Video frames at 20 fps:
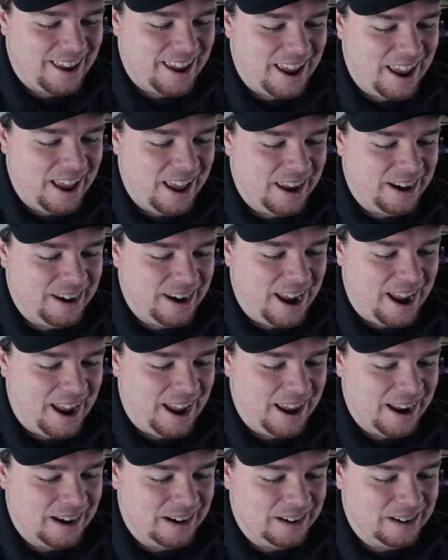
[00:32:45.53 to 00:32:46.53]

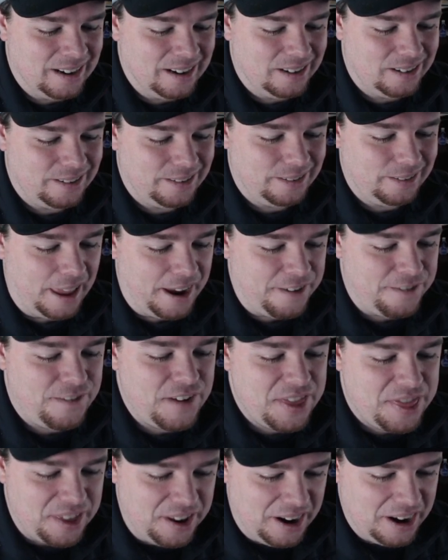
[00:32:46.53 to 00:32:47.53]
in like
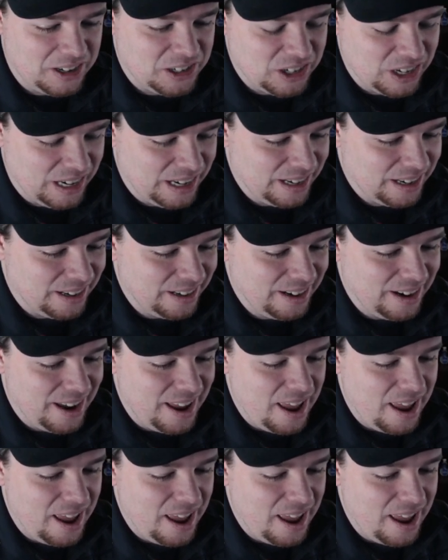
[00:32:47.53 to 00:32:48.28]
5th edition,